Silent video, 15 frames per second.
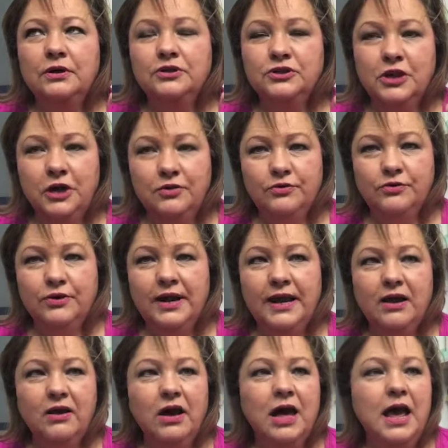toner
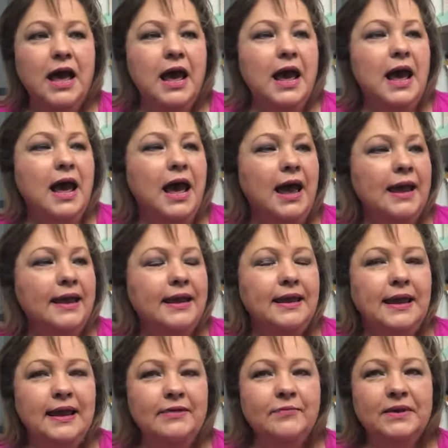now. I
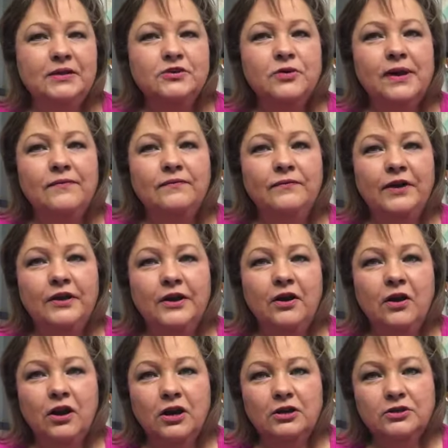have been trying very
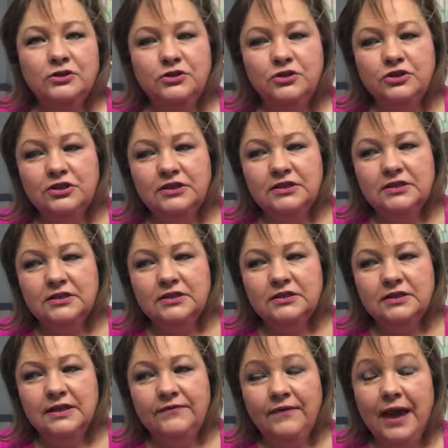hard to just
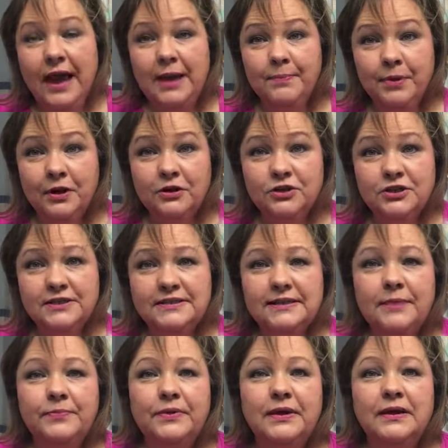if I purchase
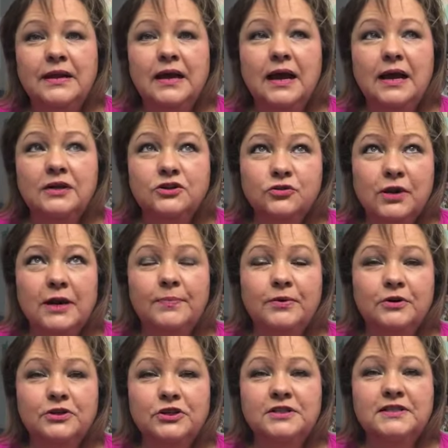something, I try to
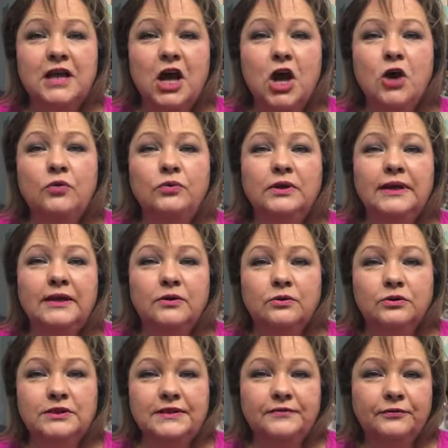purchase only
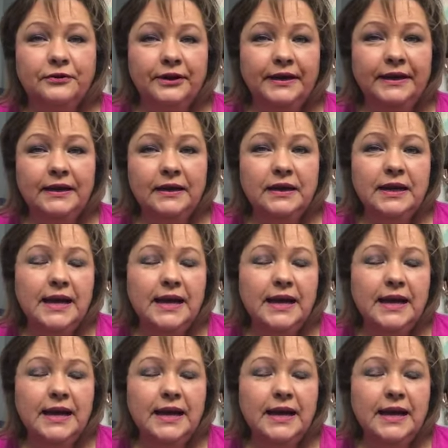cruelty free